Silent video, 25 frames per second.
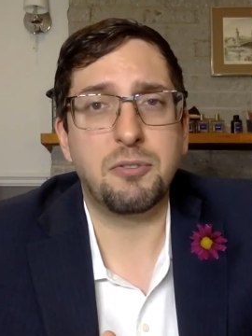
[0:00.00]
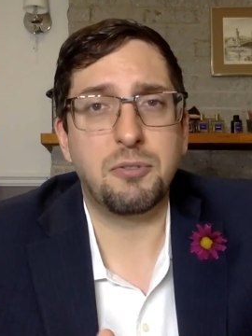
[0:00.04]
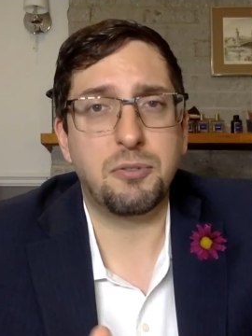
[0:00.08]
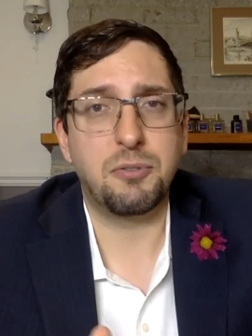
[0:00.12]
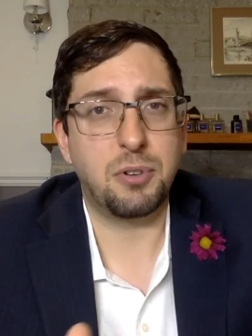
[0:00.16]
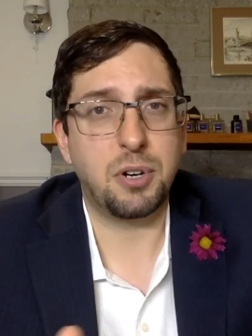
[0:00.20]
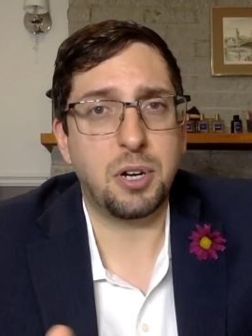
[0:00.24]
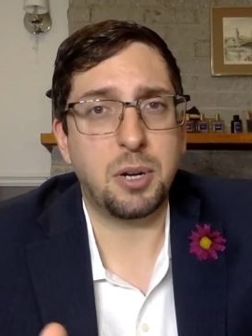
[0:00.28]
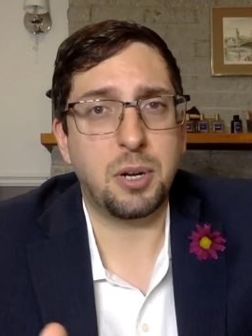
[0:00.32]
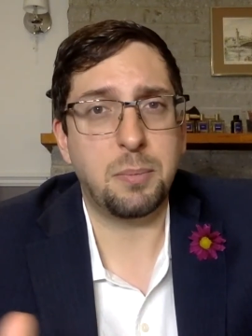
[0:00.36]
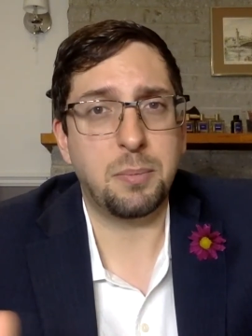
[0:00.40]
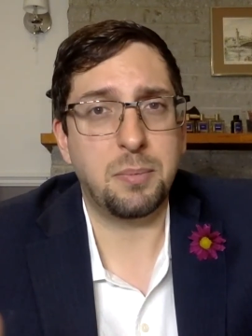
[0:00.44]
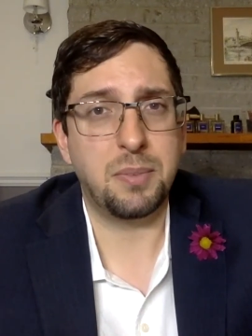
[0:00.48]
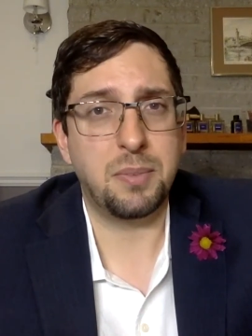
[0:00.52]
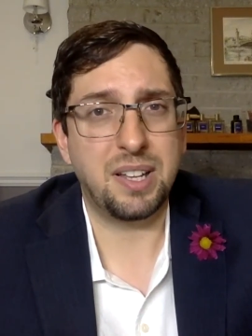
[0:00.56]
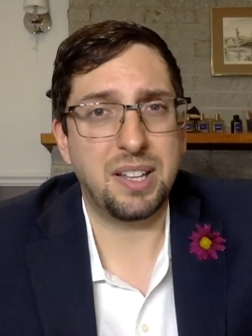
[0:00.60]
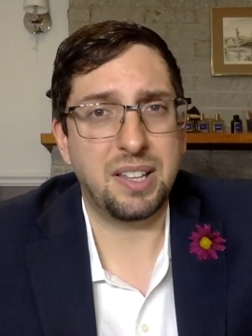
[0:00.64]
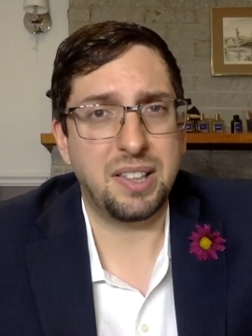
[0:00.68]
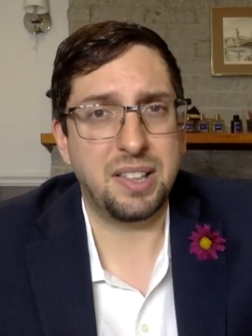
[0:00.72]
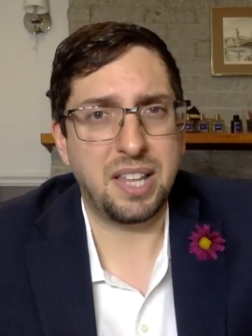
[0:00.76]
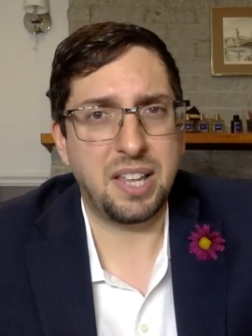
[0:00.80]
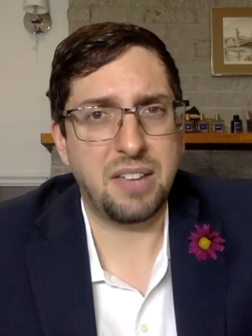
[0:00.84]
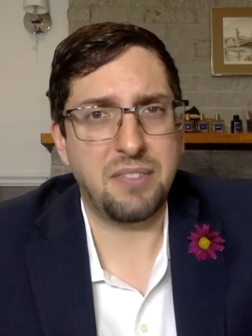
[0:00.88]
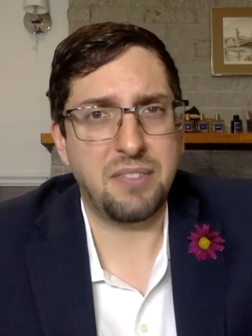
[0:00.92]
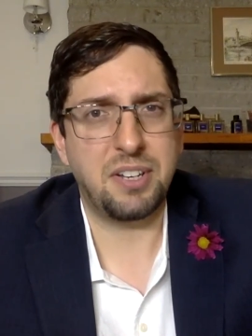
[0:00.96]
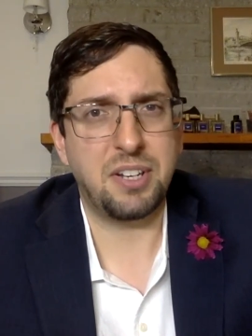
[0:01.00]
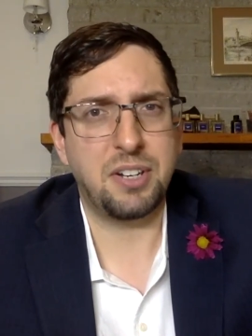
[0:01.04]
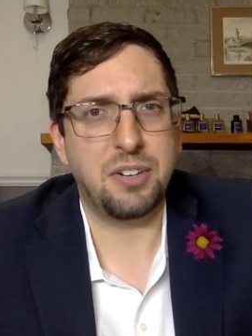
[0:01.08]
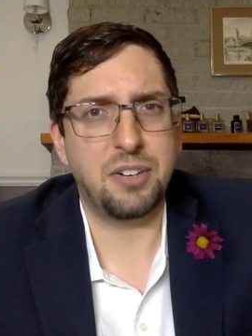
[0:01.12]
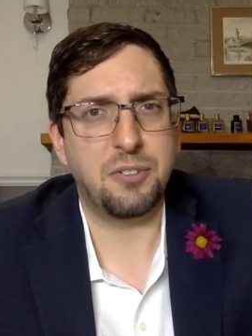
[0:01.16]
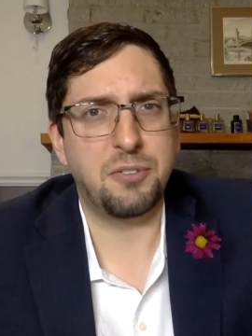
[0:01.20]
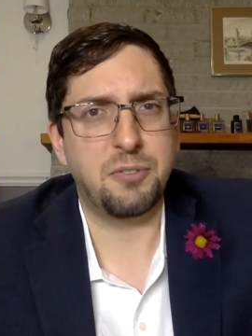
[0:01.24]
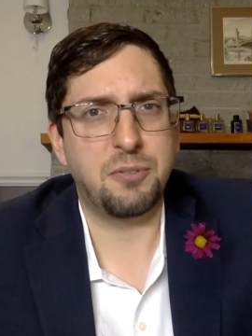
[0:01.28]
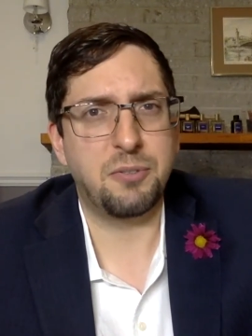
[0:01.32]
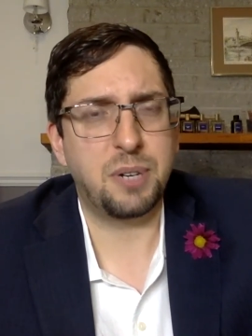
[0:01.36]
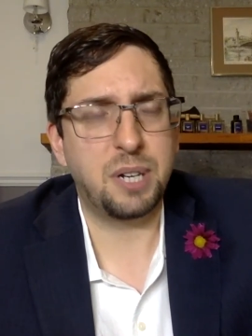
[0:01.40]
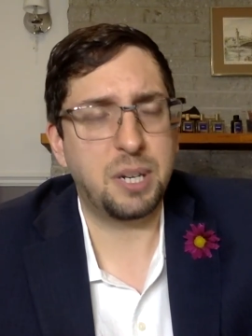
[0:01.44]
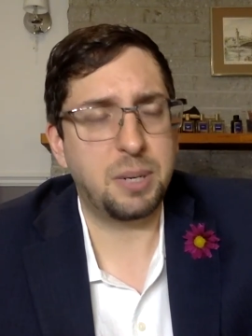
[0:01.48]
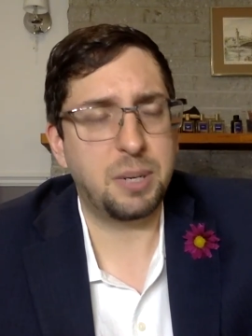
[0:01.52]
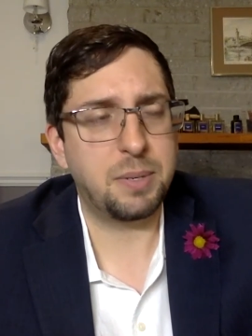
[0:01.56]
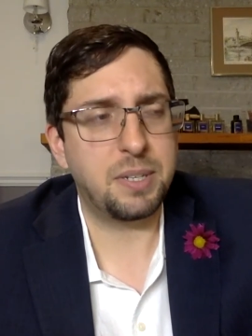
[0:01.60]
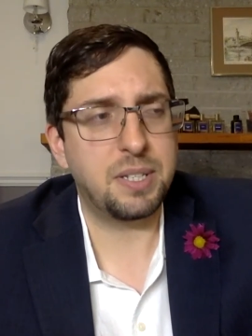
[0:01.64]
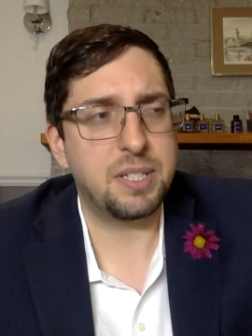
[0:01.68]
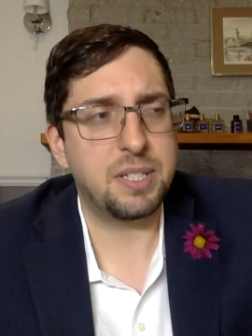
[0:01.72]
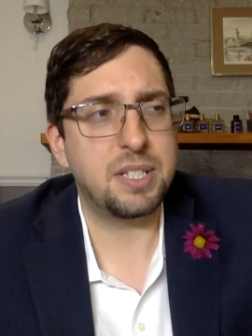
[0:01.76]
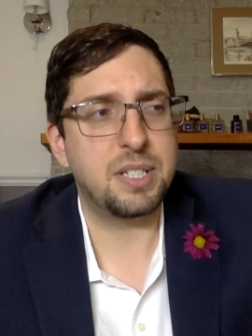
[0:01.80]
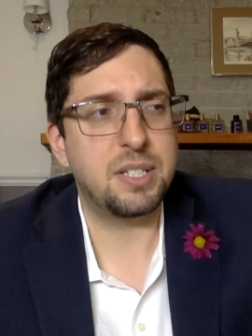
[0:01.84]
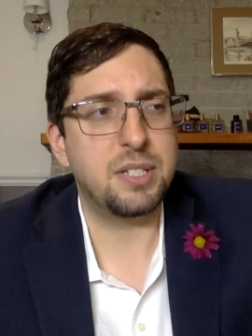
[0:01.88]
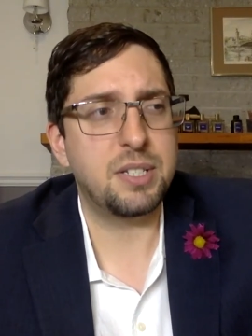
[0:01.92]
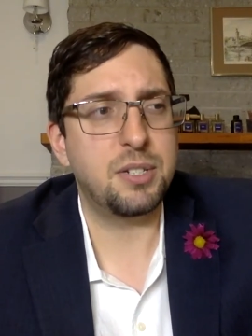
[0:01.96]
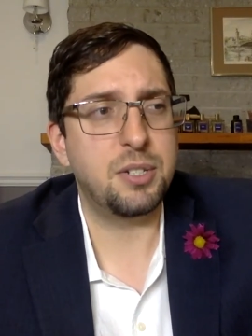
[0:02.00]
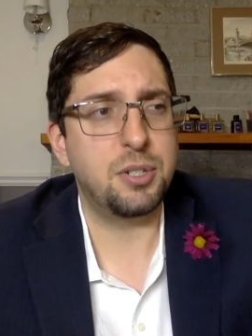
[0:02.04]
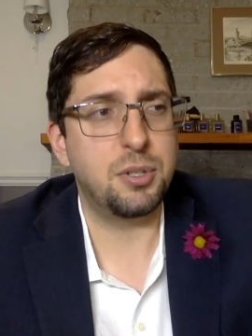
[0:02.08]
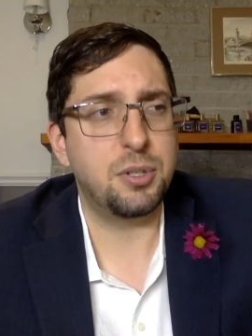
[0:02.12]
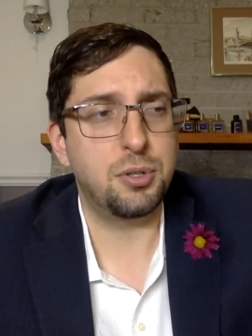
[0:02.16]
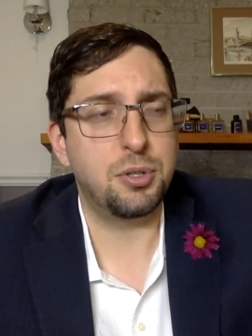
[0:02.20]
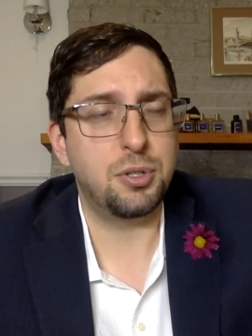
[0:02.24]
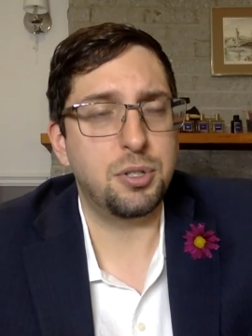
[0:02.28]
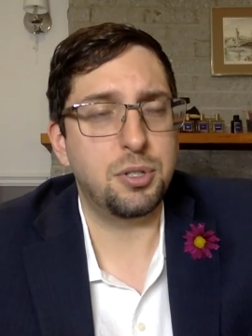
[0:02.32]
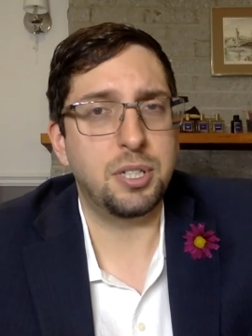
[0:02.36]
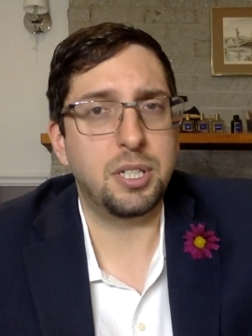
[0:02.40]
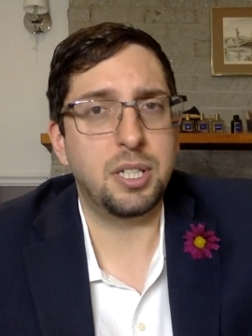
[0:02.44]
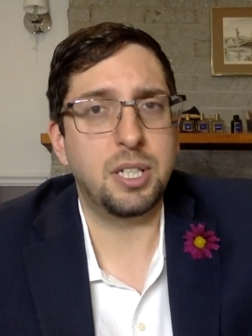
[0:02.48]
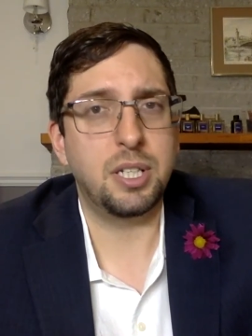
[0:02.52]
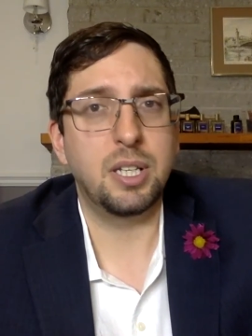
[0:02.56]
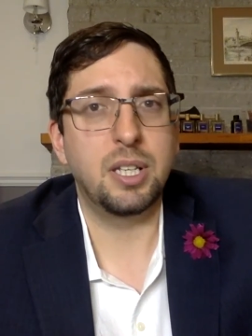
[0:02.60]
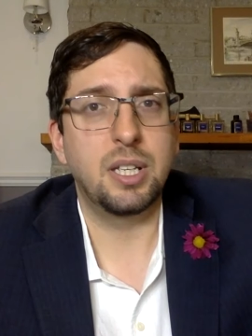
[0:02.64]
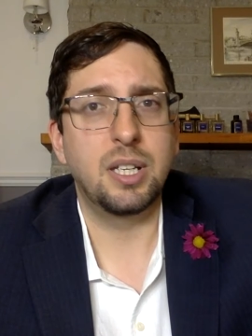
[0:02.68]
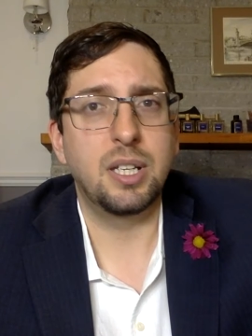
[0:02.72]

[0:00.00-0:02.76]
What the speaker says: from a lavender fragrance usually.